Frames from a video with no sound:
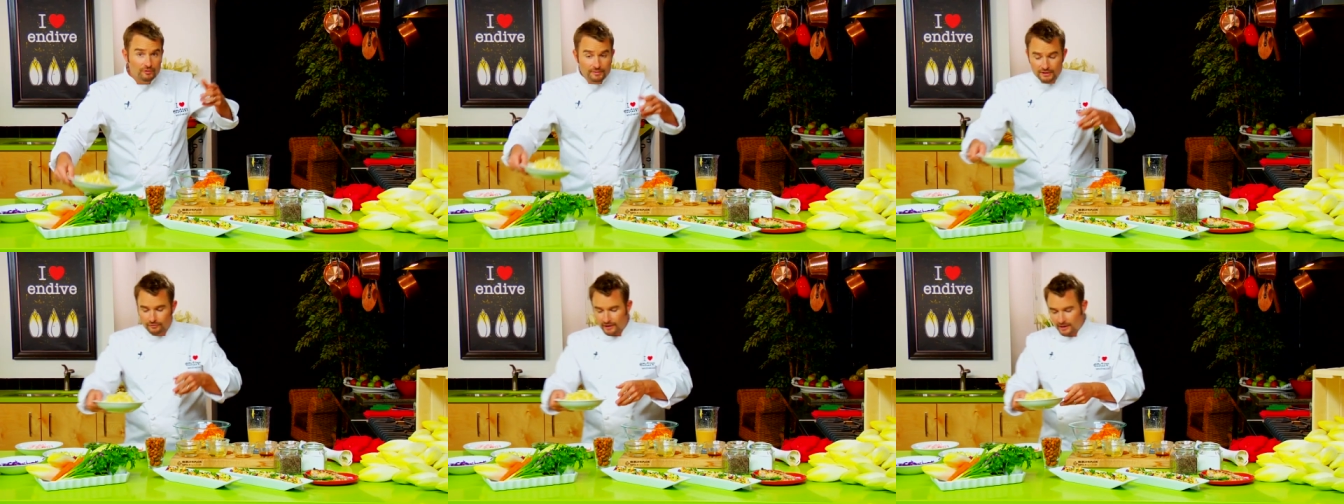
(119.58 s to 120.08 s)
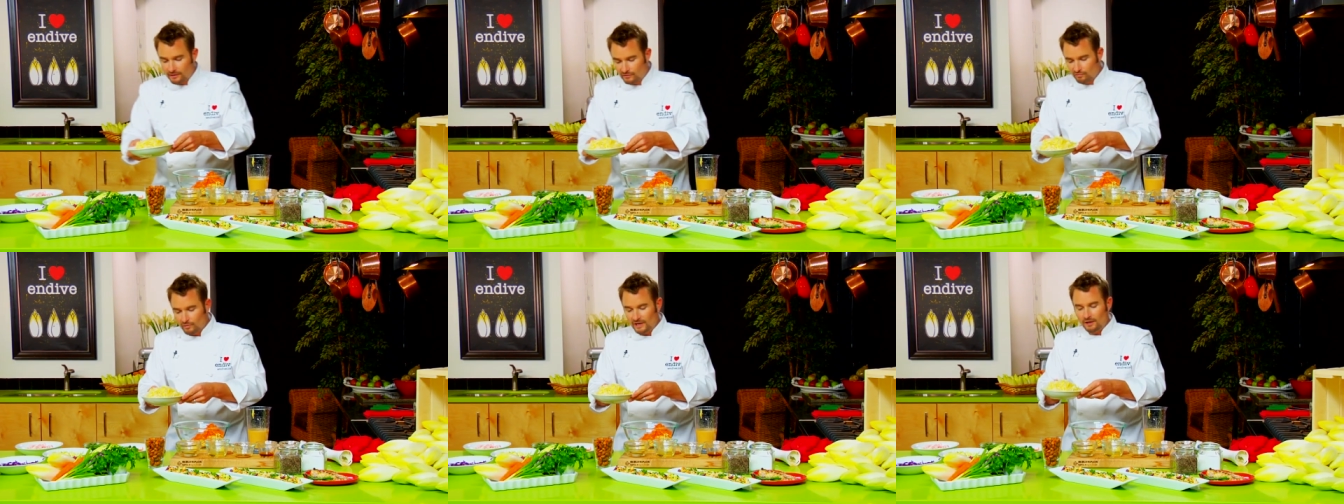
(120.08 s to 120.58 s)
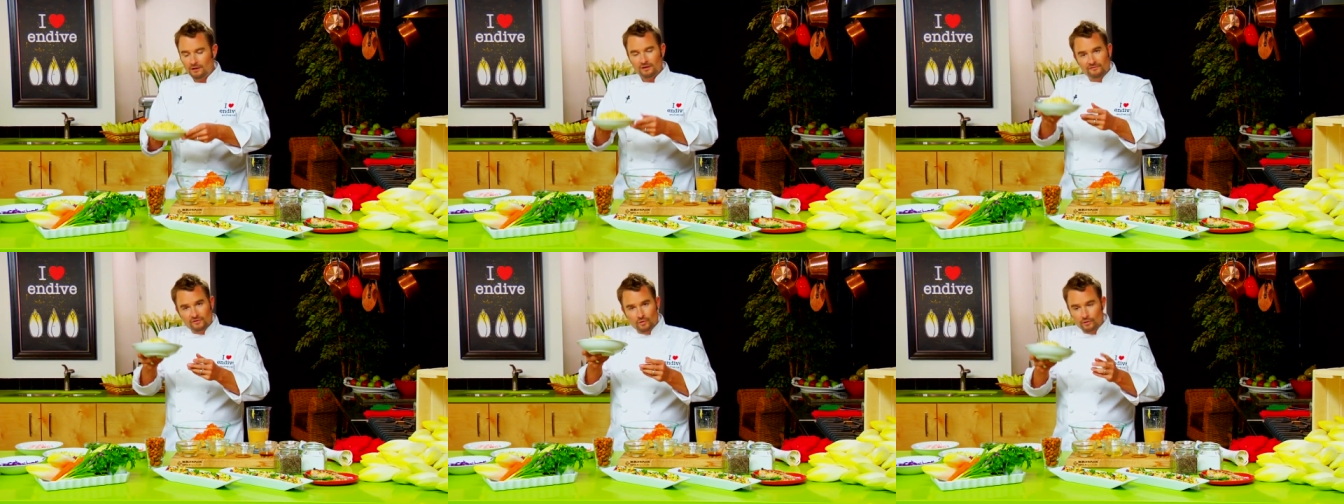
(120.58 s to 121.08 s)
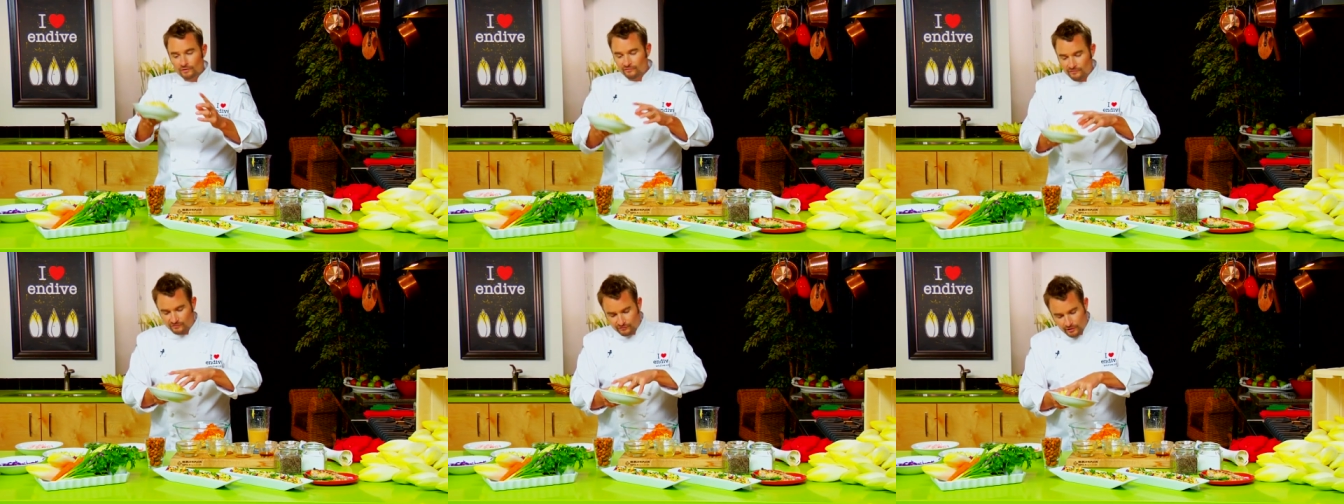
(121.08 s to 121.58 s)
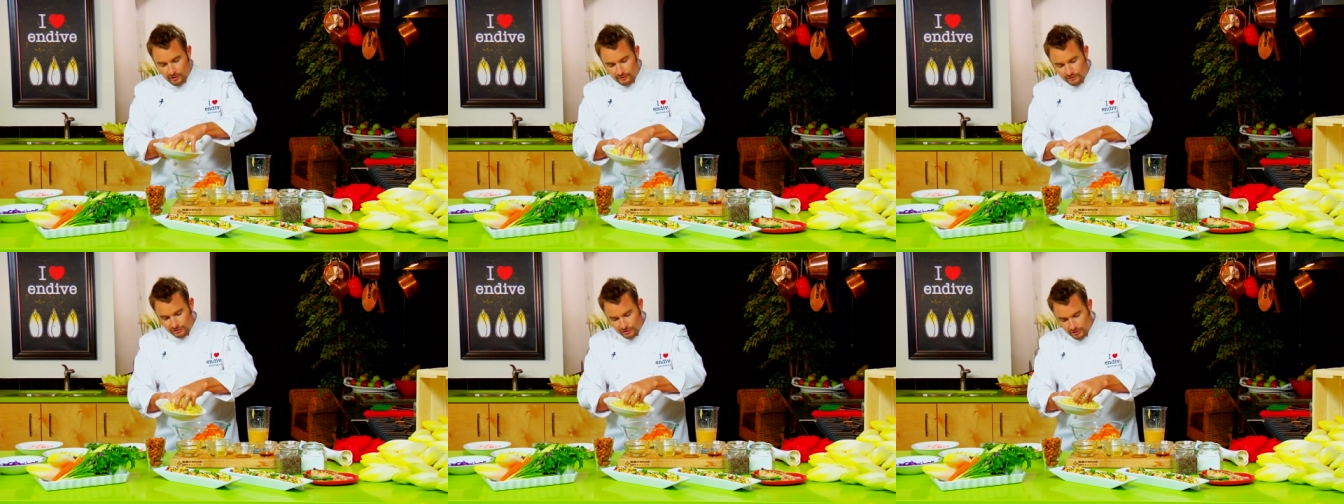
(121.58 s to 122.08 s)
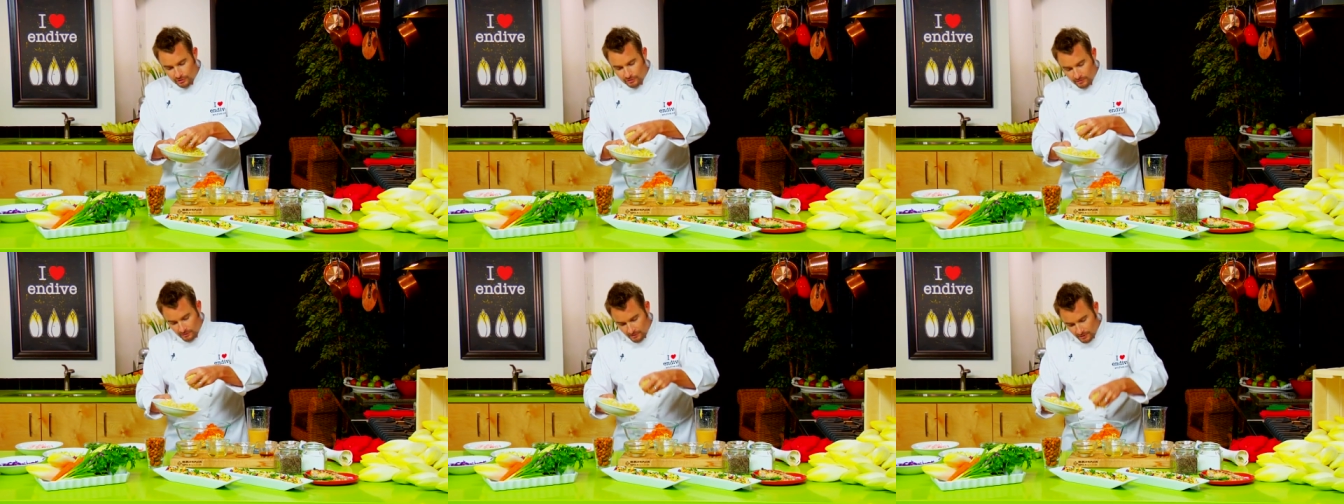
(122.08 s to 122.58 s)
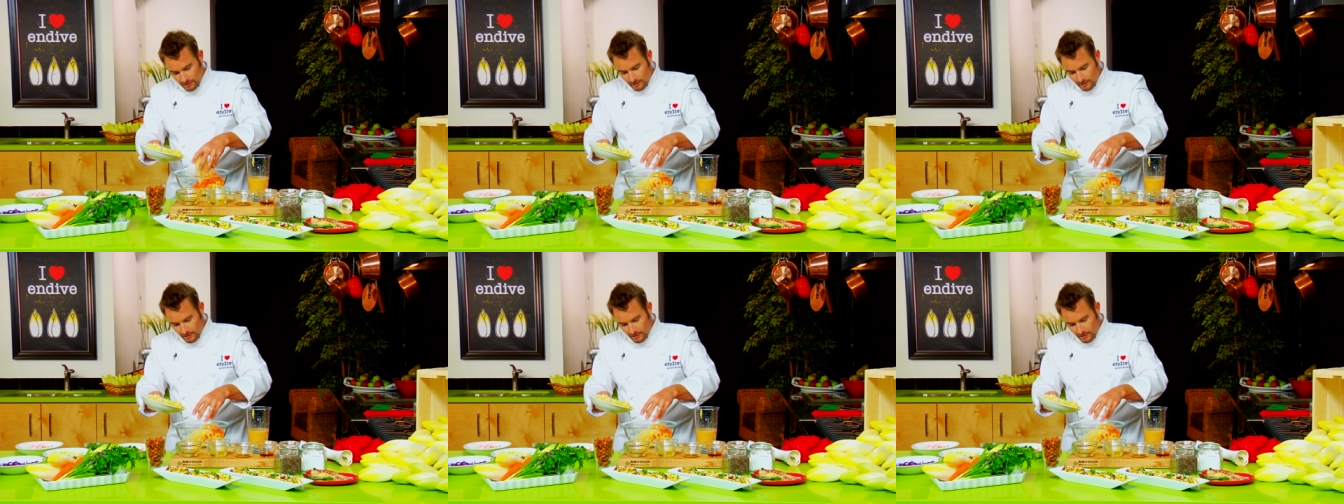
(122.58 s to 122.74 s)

would be great as well. Of course, the star of the show,